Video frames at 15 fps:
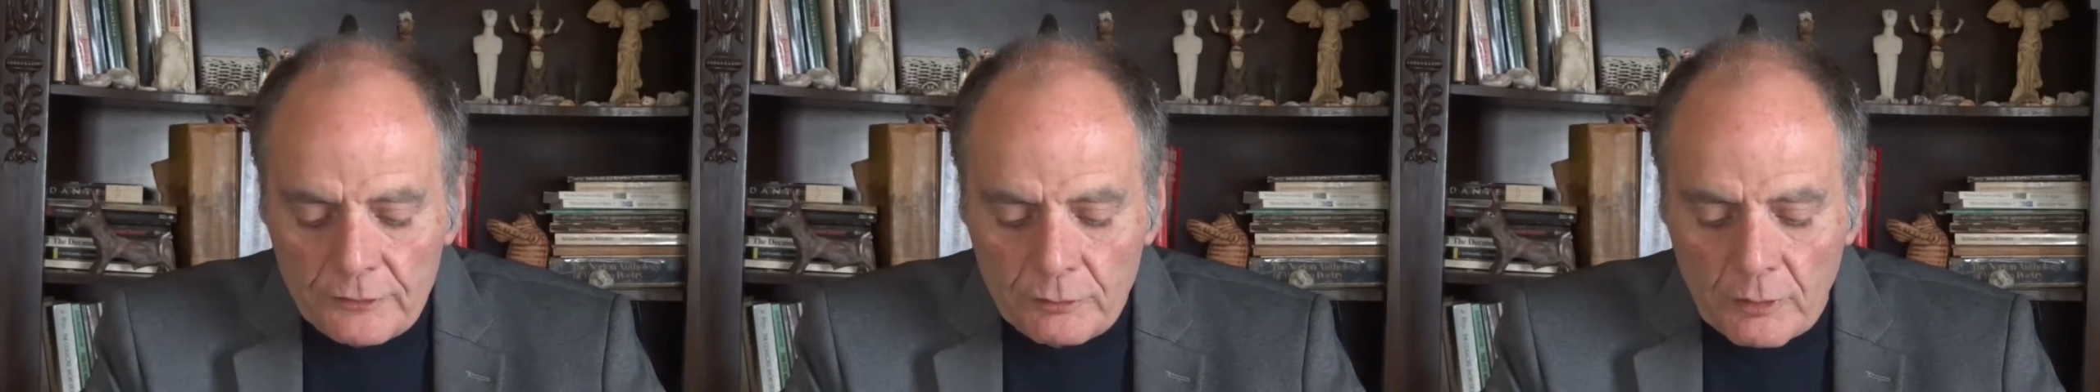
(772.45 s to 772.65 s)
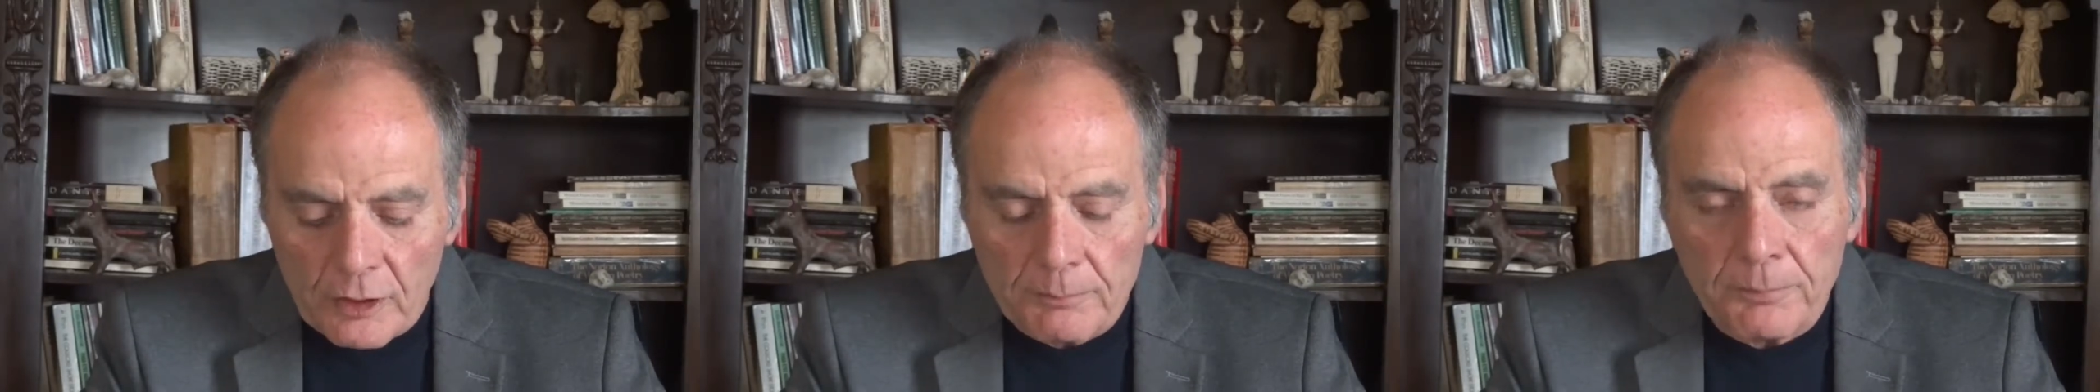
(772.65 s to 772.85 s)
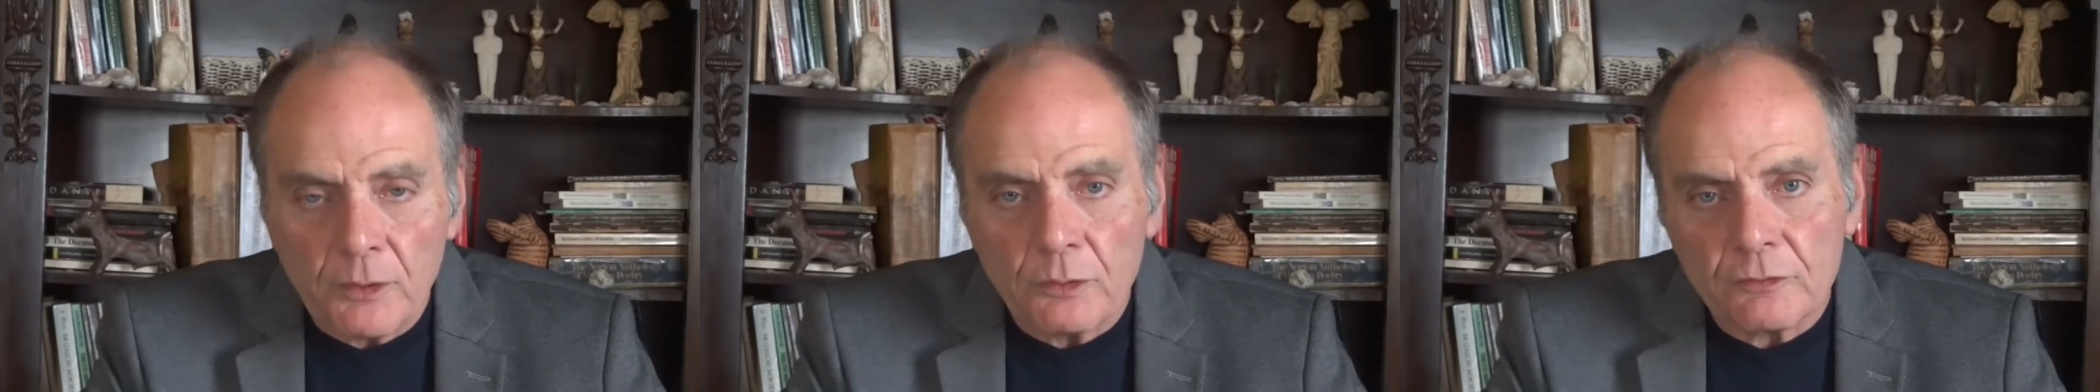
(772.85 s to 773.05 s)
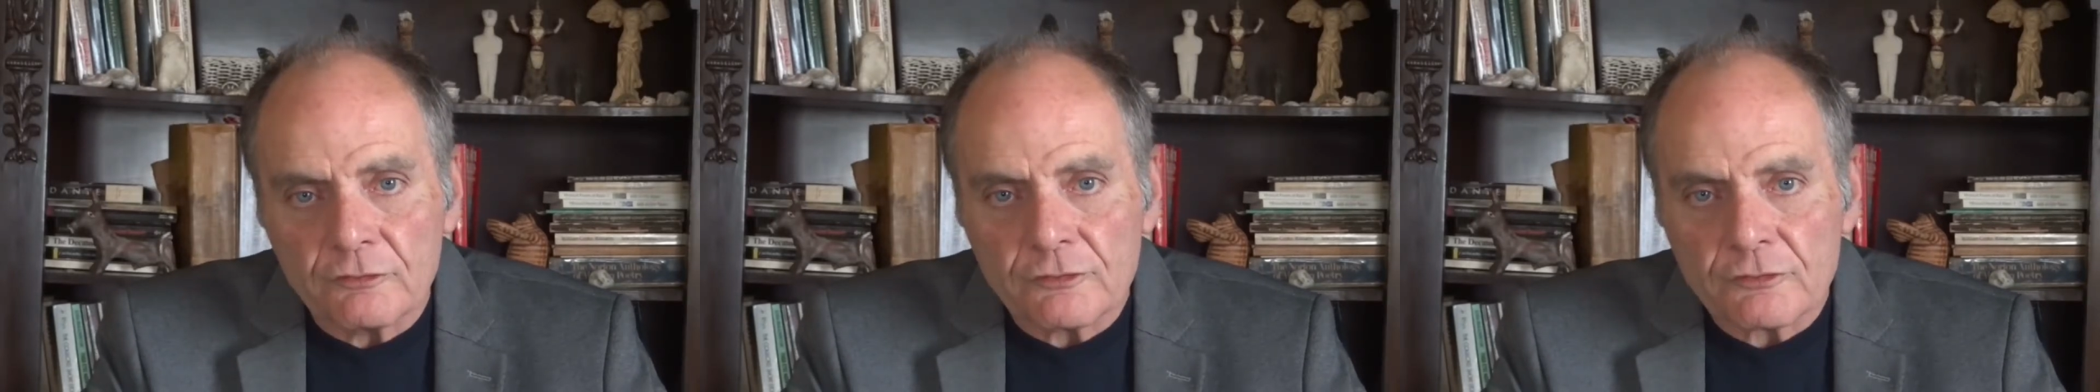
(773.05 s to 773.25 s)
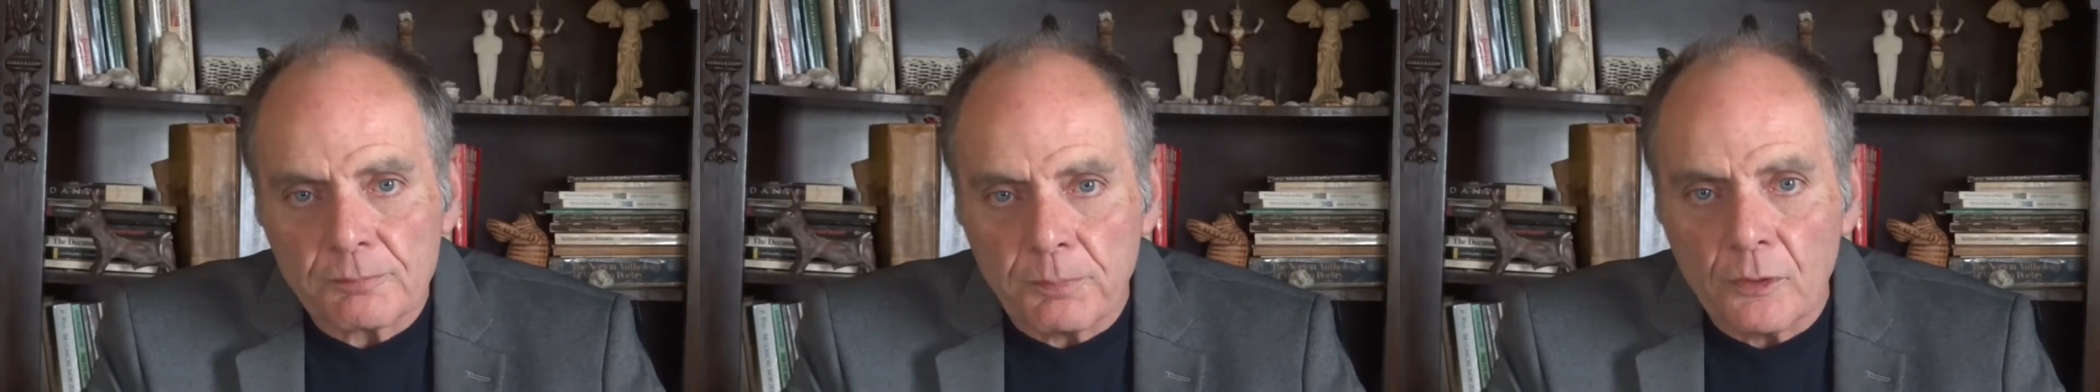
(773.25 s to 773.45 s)
to our boat of
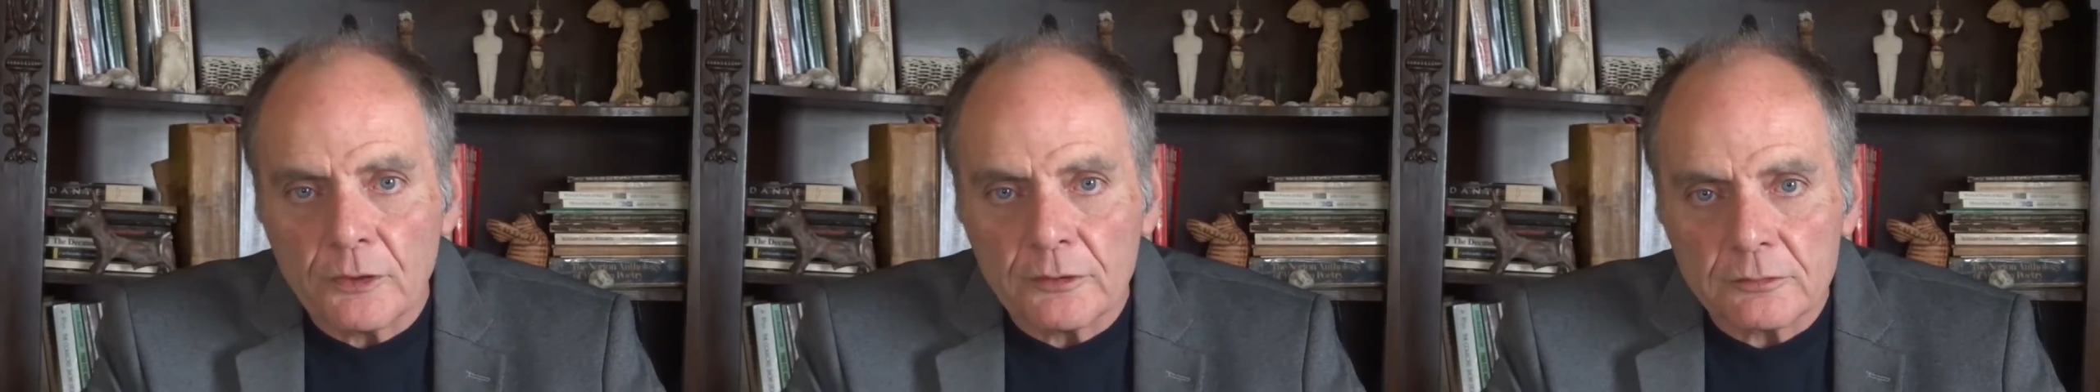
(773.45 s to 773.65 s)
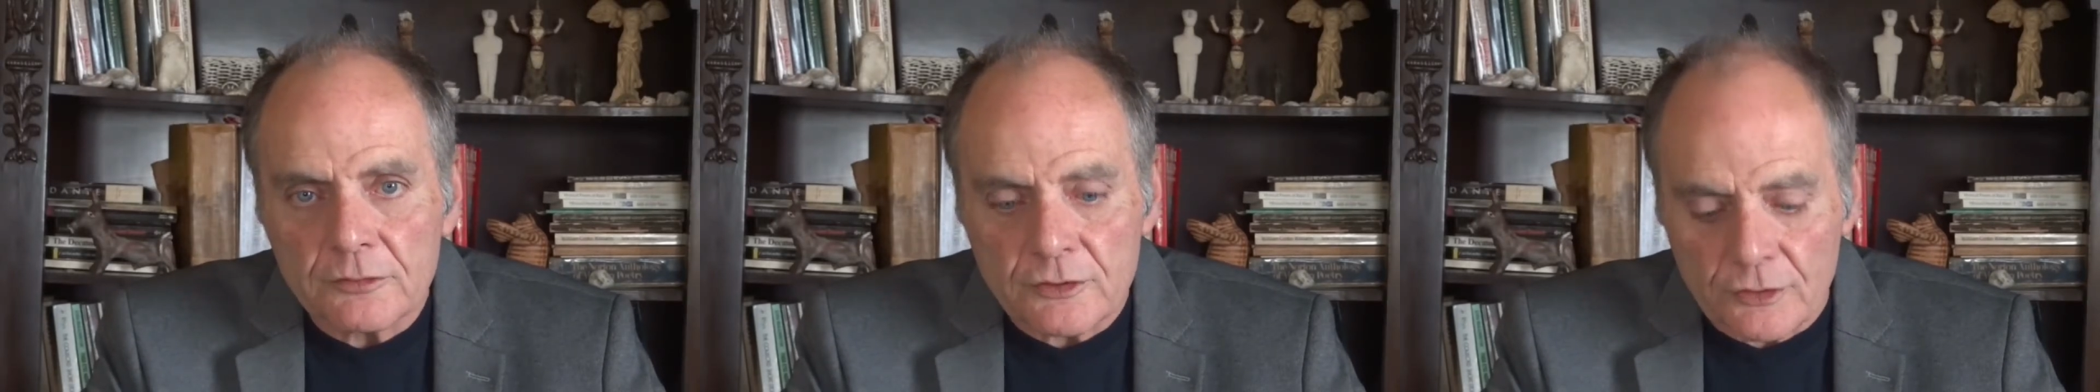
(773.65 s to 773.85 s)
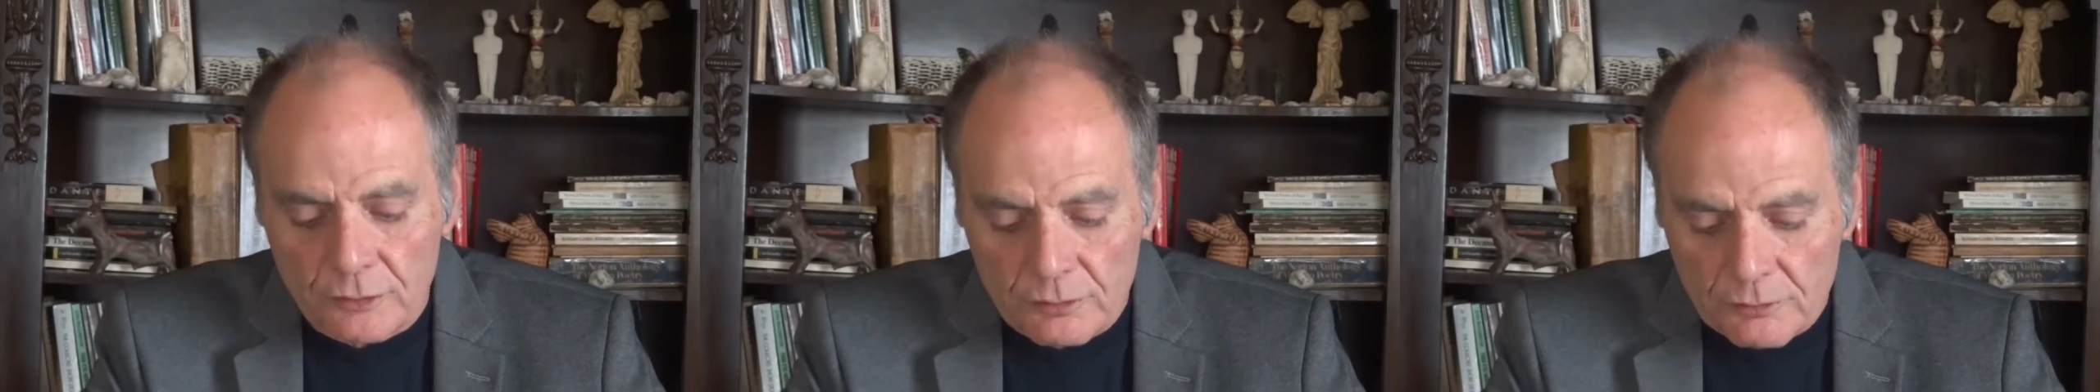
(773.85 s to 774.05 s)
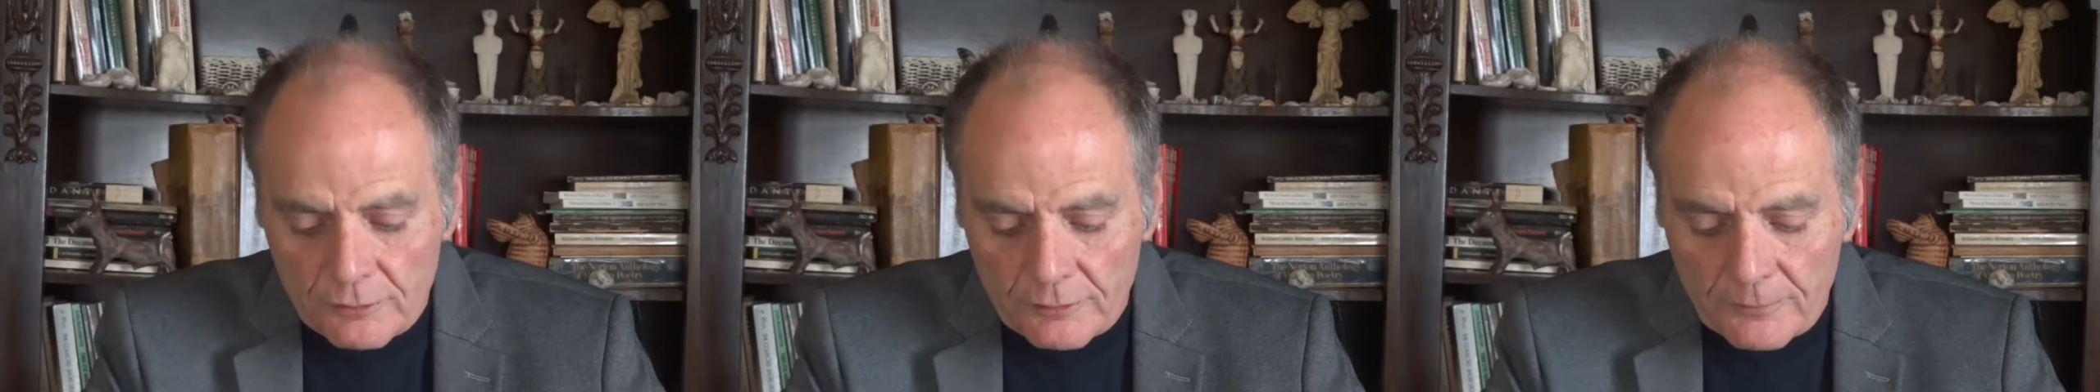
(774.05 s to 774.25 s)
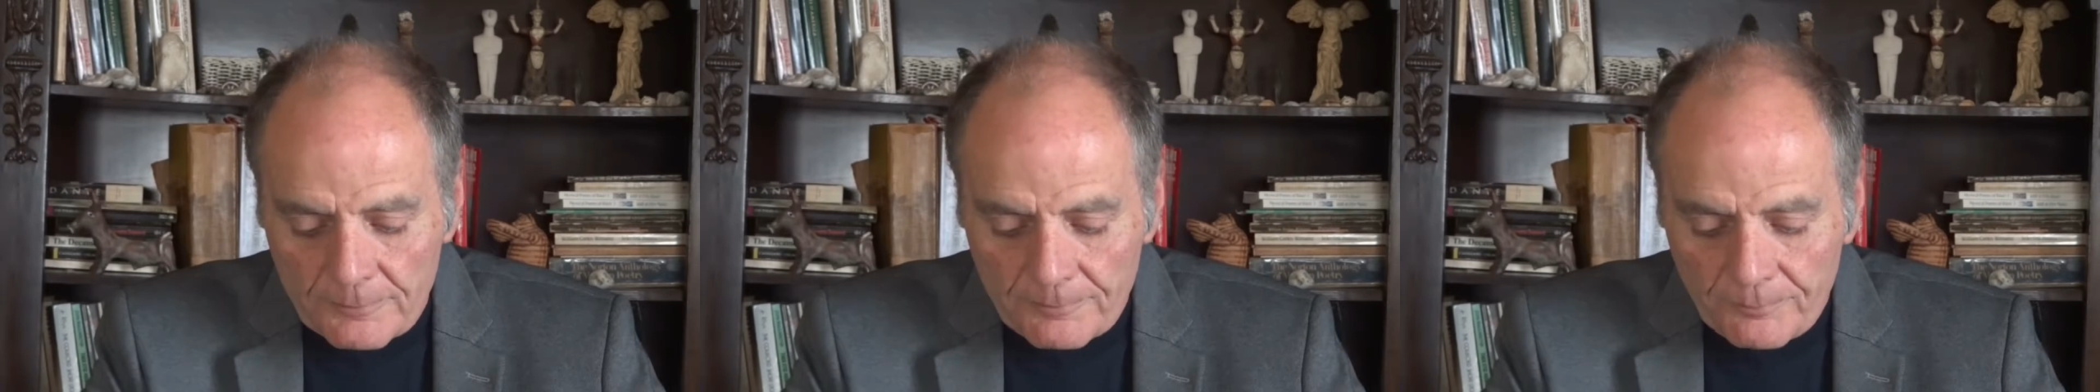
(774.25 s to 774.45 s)
spoiled
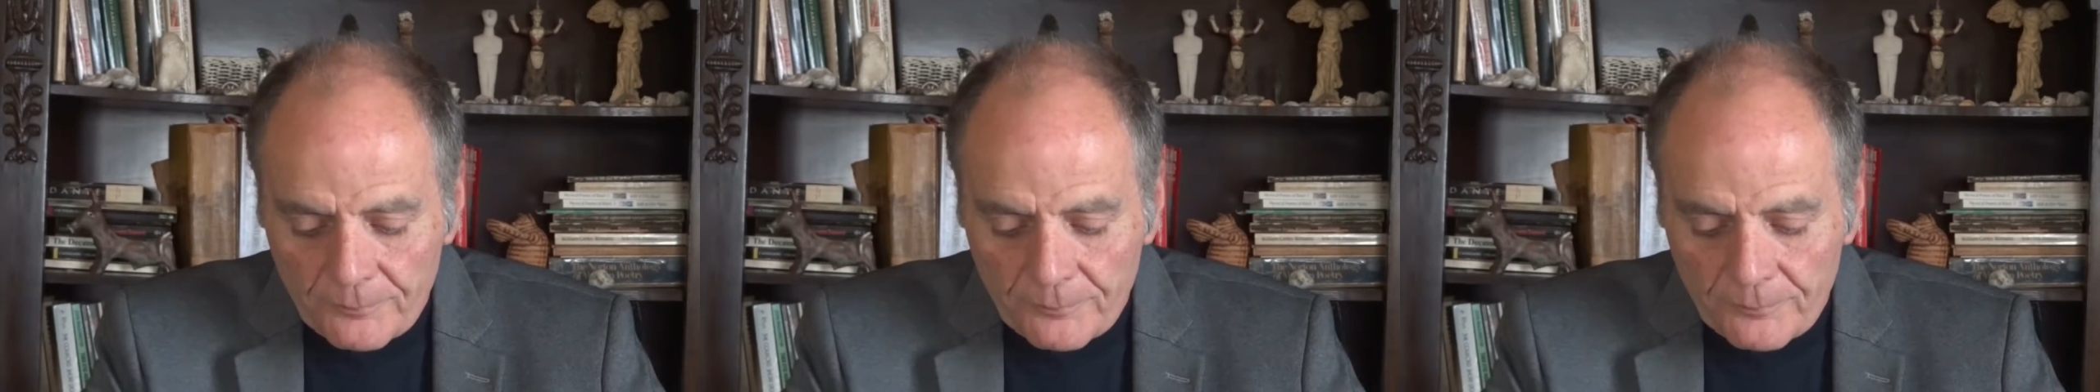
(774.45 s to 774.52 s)
children.